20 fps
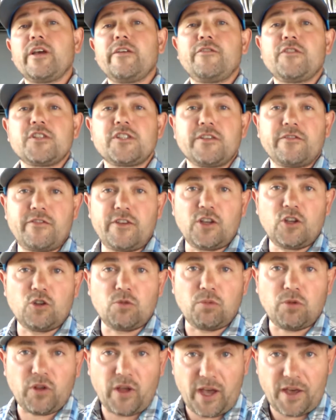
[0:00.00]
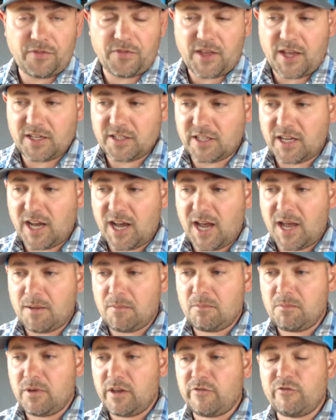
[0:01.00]
if it's available at that
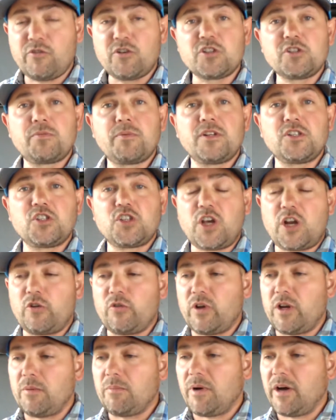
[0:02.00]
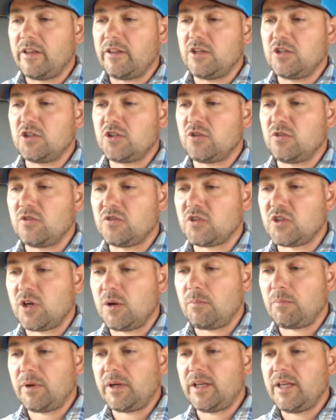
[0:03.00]
time, if one's been generated by the insurance
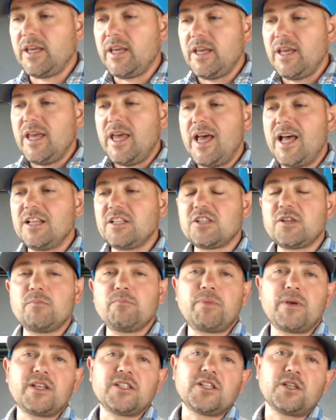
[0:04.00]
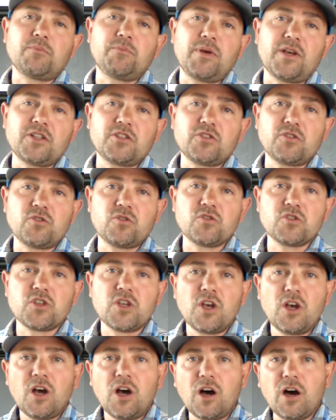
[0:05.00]
company, and some basic
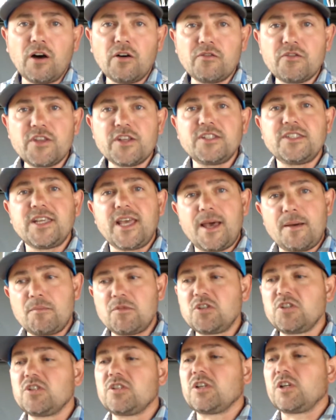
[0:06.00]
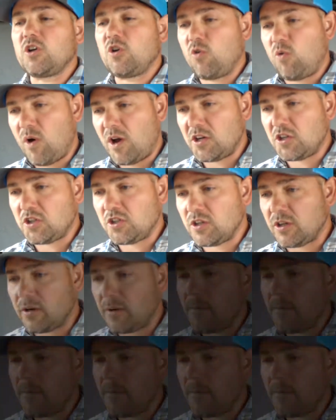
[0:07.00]
pictures of the damages in question.